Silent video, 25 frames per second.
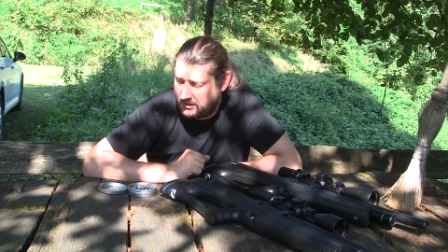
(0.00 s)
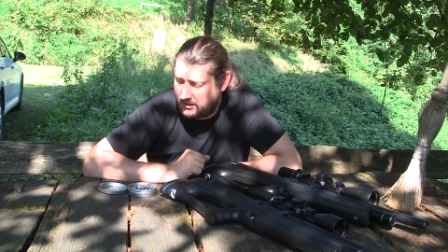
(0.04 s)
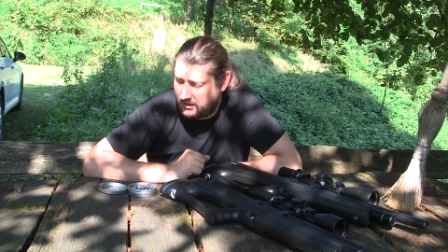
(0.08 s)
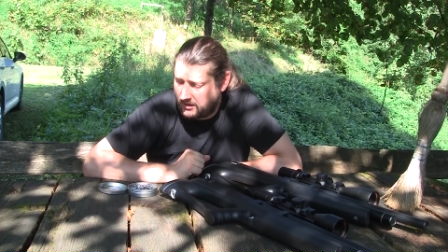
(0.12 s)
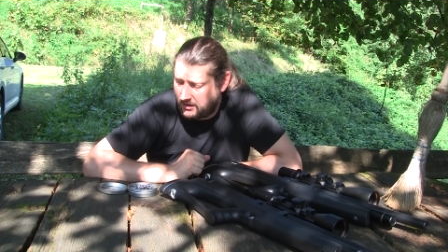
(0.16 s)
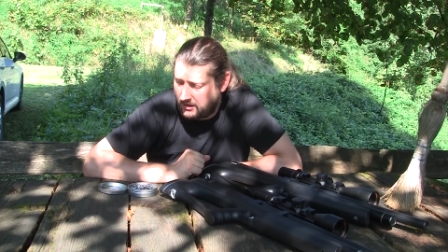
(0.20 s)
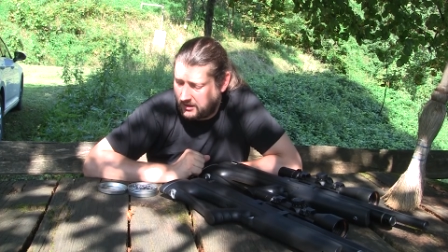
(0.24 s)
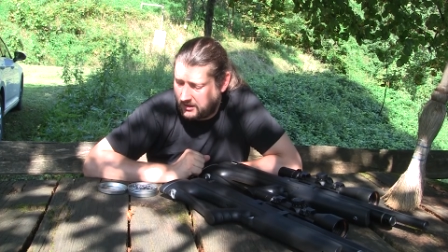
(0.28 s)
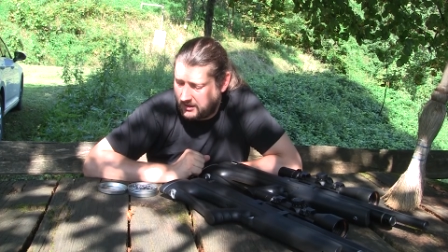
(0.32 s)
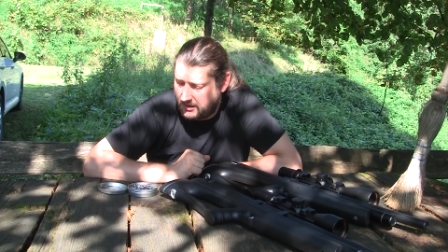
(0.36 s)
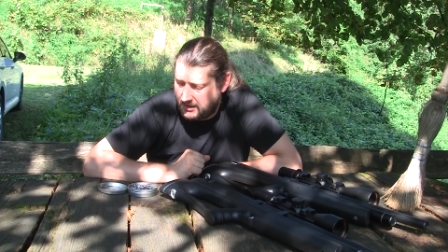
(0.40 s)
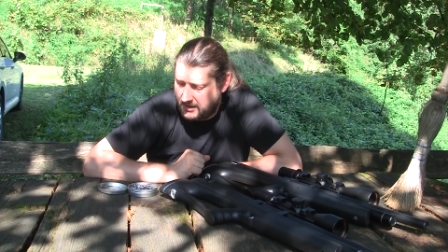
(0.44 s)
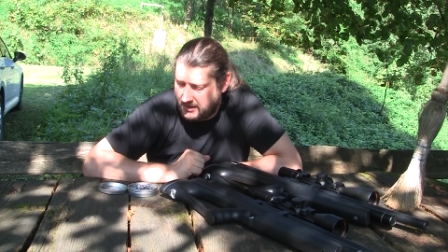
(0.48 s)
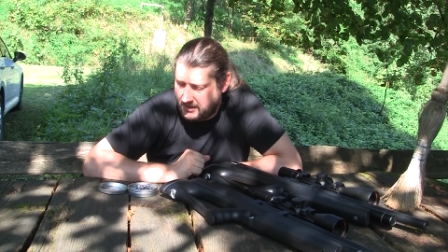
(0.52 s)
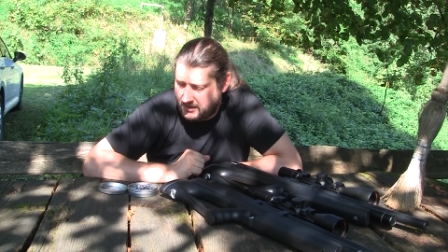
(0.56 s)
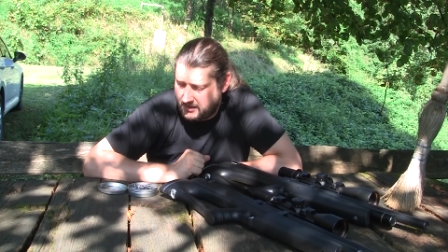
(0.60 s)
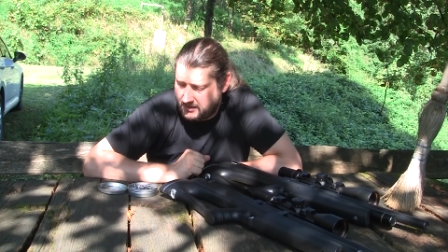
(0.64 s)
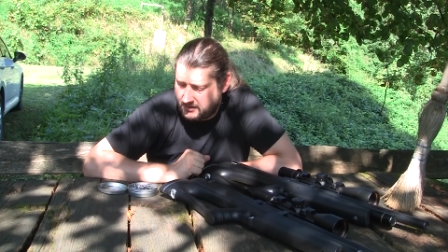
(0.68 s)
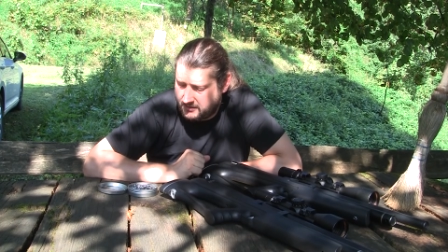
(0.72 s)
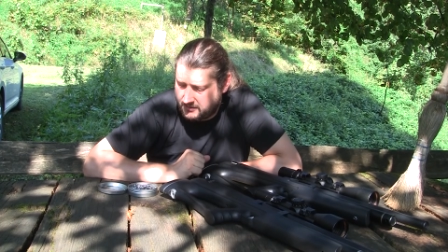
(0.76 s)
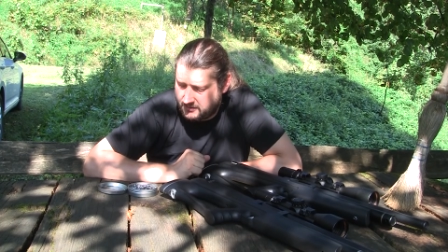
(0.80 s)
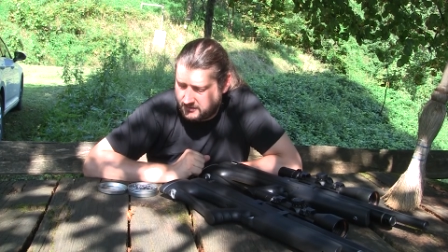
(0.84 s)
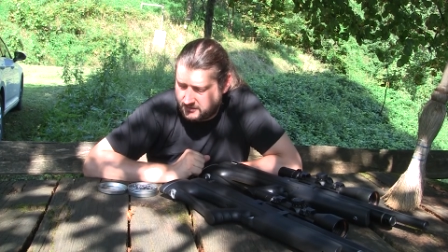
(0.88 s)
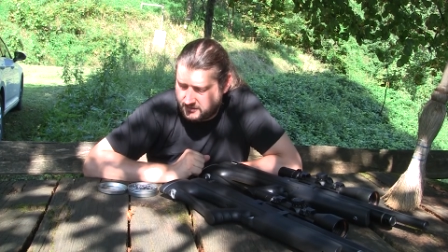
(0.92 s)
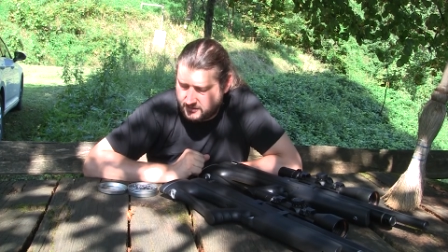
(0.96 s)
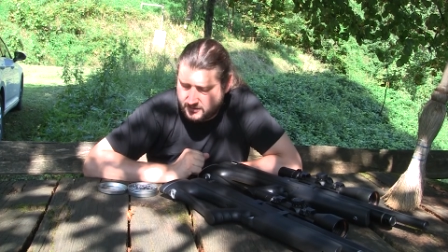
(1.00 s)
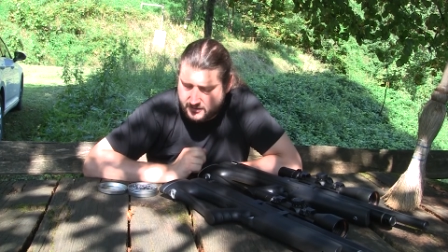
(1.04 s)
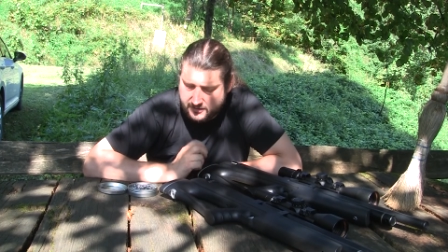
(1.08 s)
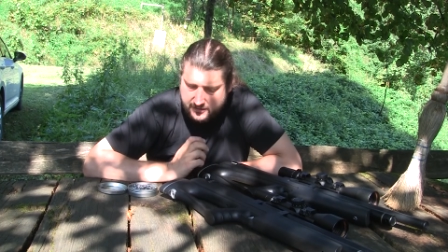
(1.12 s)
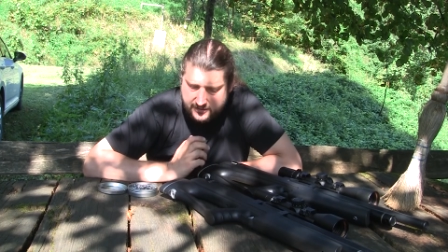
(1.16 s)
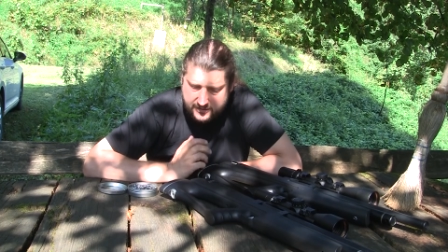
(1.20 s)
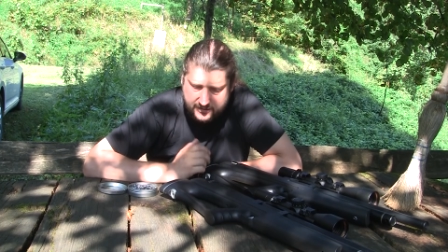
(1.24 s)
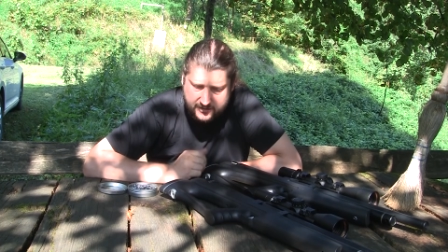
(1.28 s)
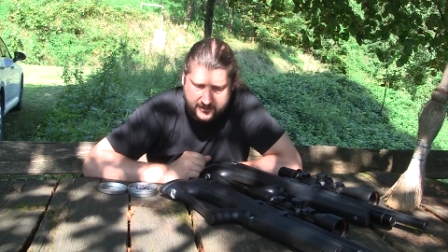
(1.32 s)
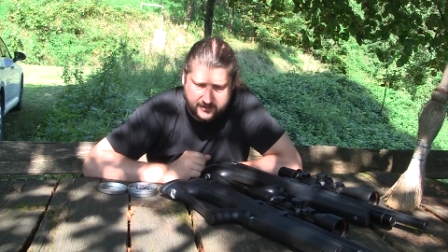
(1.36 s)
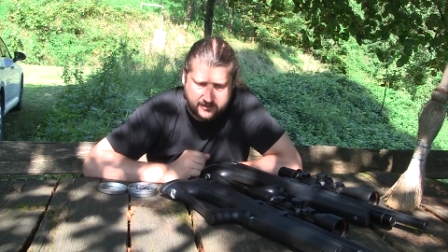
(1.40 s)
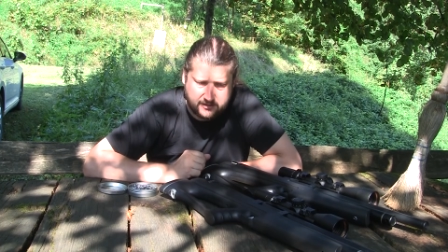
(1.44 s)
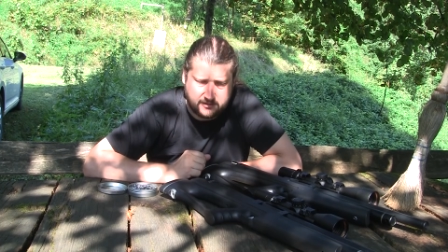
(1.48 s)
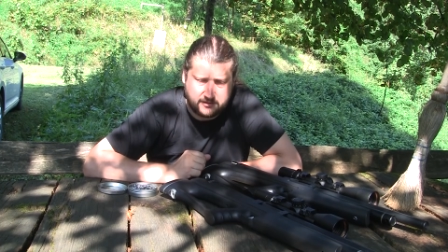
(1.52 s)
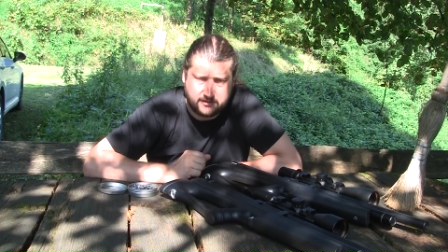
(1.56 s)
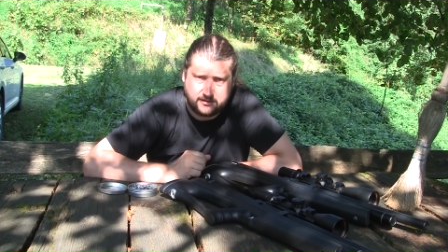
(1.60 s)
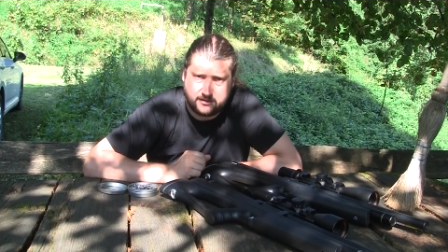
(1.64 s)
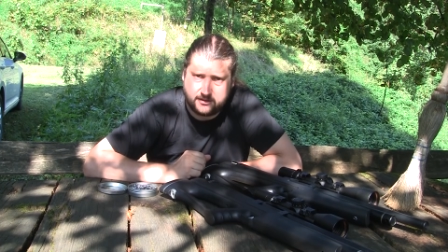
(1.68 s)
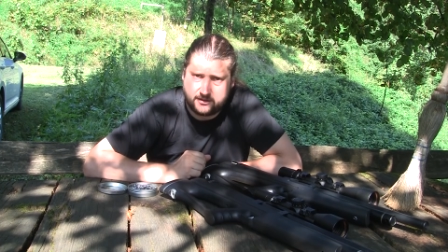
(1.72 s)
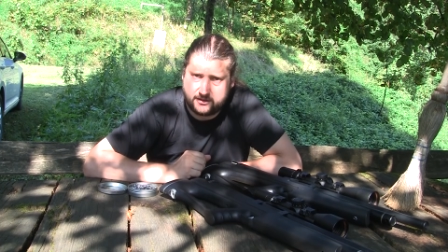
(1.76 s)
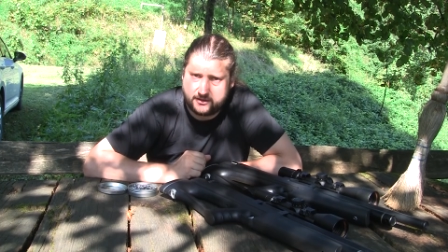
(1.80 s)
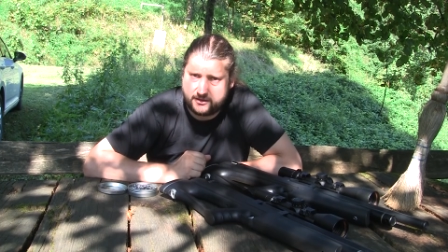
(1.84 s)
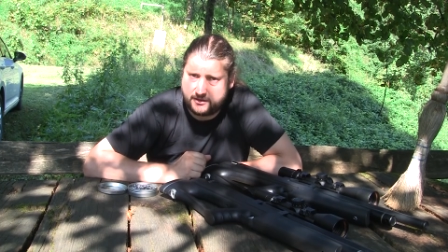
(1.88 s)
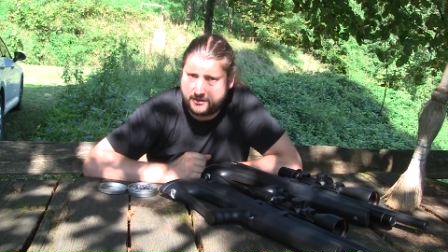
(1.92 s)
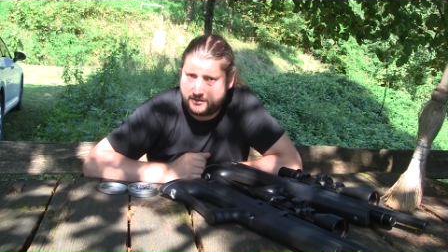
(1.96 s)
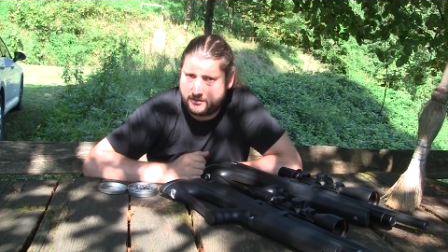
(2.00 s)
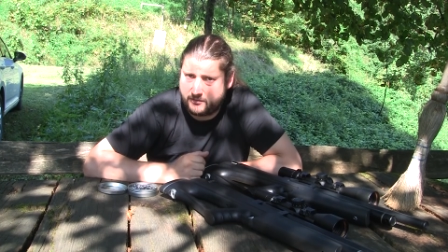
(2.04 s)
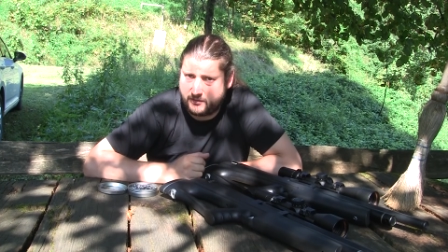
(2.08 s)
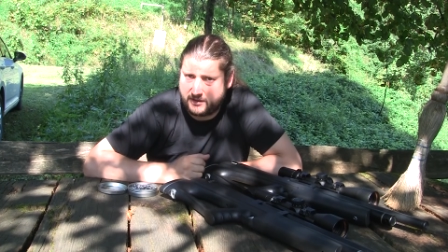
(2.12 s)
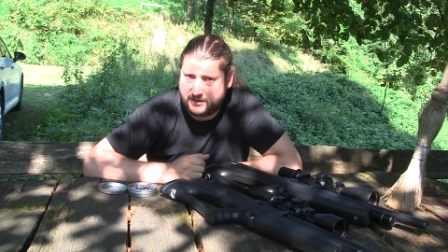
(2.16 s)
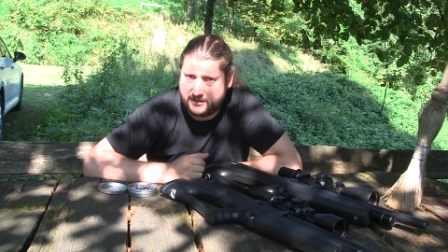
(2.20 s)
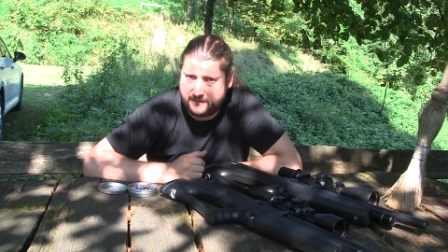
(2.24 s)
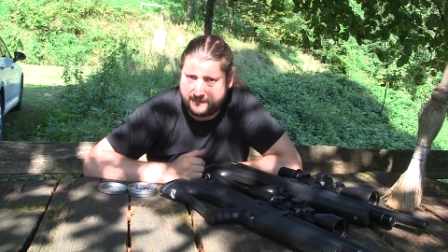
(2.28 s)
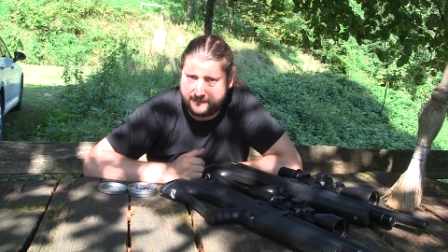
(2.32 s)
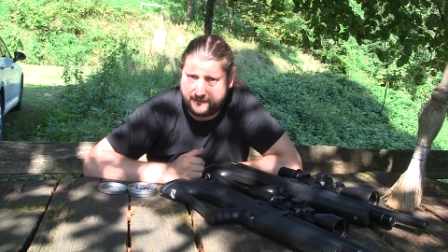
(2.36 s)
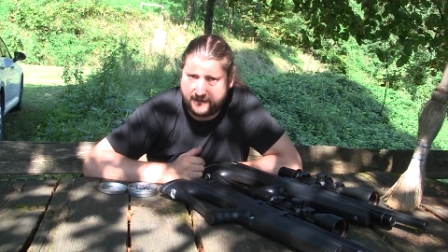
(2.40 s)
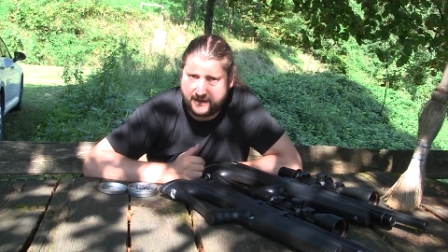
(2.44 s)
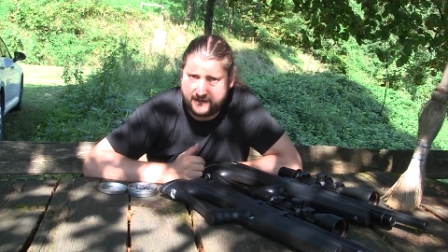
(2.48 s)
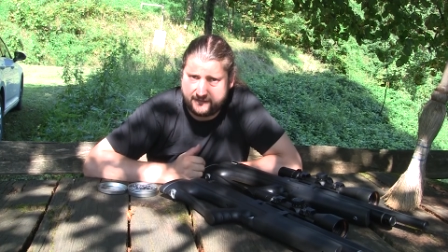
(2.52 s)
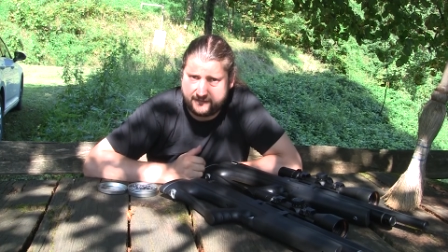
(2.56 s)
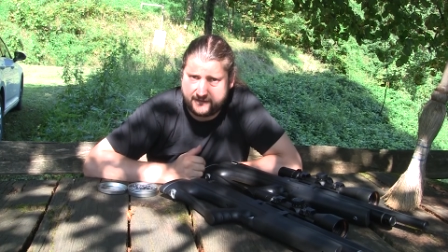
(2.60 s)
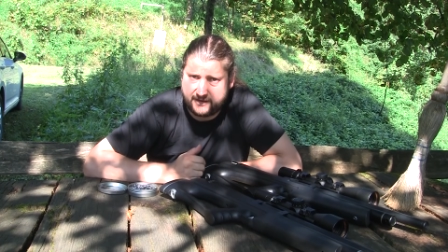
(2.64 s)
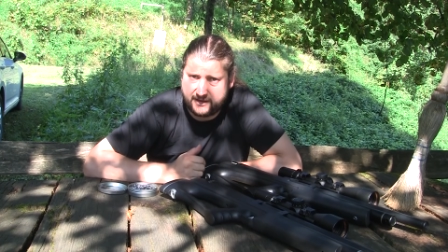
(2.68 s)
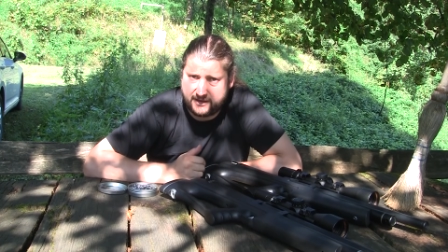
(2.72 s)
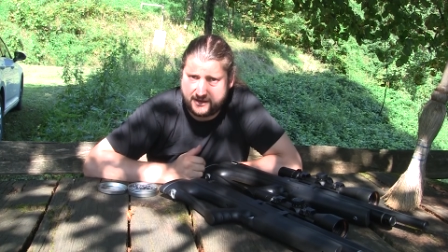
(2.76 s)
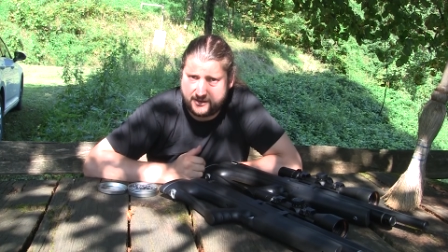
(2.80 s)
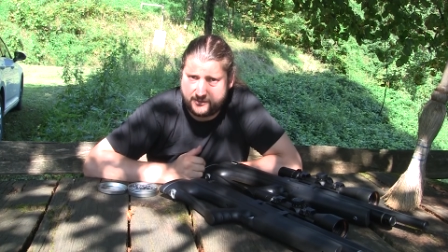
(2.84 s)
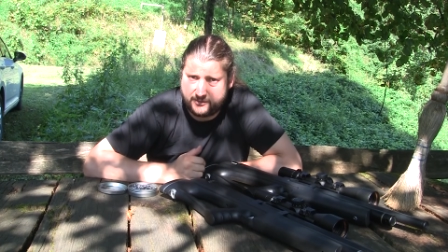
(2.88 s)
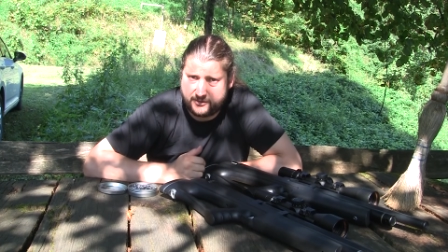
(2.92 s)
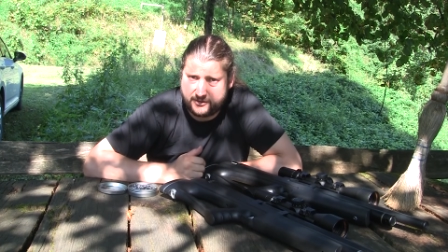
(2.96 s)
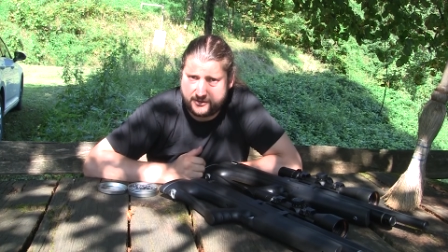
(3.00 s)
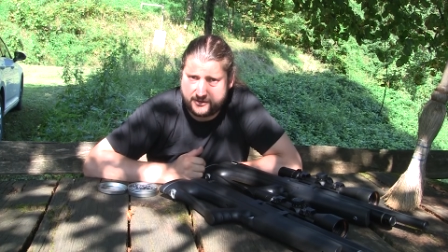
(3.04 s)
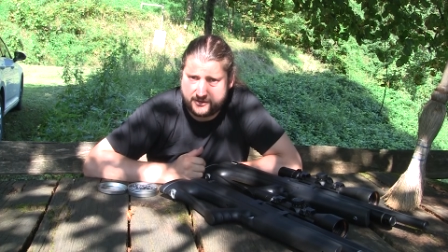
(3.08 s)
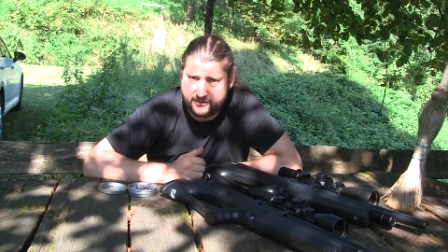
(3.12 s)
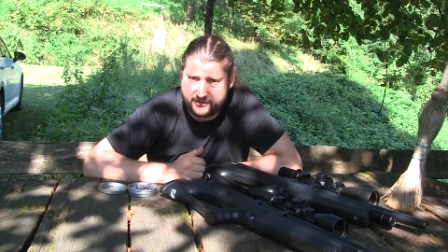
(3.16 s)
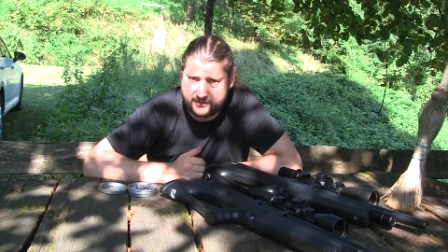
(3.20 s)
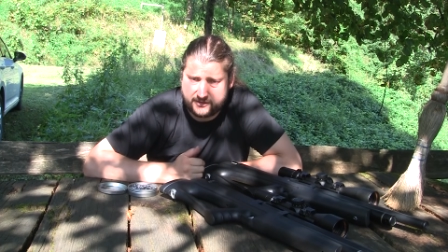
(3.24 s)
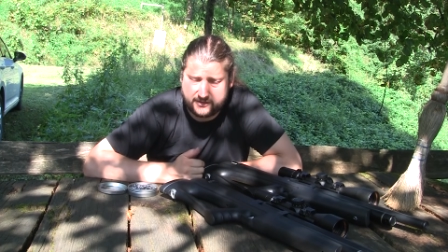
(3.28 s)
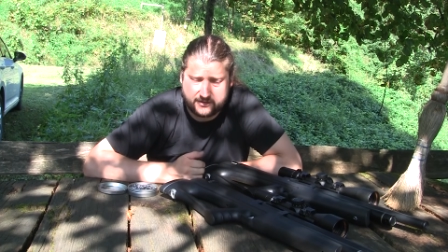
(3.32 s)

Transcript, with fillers: uh, and uh, the 25 caliber,